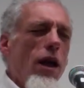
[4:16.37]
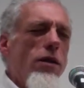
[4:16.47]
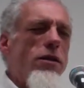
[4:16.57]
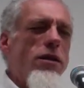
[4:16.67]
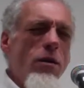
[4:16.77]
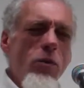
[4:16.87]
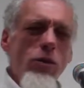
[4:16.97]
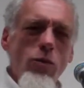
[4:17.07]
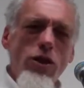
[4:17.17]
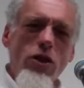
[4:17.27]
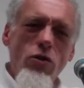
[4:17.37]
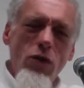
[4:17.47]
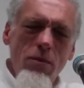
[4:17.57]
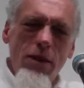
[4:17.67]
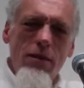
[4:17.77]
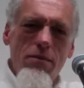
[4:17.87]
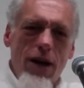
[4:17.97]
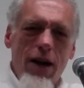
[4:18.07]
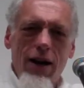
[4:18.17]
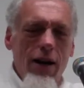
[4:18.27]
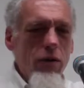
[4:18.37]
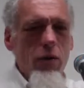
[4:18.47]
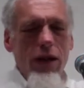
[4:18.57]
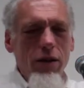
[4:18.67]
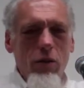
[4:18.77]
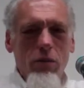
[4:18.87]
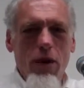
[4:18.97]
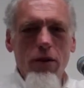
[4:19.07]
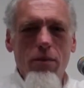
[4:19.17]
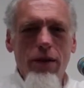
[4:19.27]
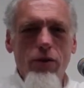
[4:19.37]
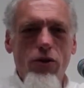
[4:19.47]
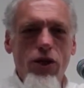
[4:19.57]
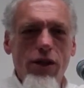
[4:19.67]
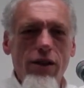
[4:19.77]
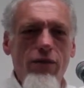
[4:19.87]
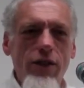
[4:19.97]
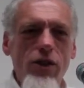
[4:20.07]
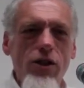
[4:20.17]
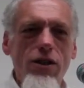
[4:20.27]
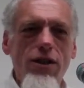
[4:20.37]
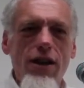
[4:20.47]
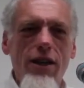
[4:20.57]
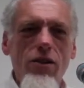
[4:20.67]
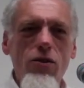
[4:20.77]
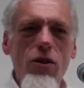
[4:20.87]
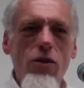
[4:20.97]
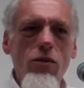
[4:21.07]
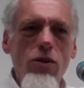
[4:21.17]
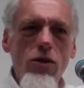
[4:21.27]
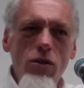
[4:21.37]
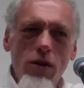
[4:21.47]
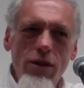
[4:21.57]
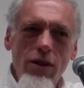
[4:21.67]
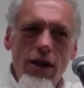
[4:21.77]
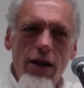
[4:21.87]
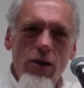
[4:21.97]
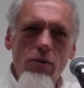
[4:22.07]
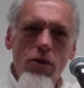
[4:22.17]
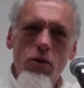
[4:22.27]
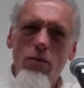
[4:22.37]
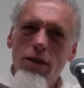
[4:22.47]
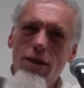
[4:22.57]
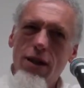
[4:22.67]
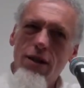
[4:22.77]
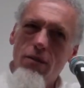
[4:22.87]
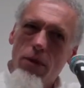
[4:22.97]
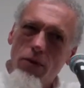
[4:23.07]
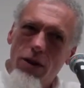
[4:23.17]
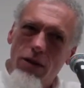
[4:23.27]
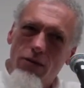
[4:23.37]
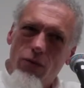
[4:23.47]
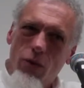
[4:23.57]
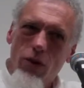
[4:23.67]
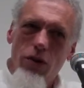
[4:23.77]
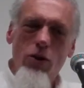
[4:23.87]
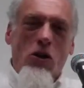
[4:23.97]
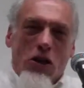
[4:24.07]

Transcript: someone was swimming by, I don't know how they weren't bothered by those jellyfish, and said, do you all need help? Do you want me to take the boat in for you?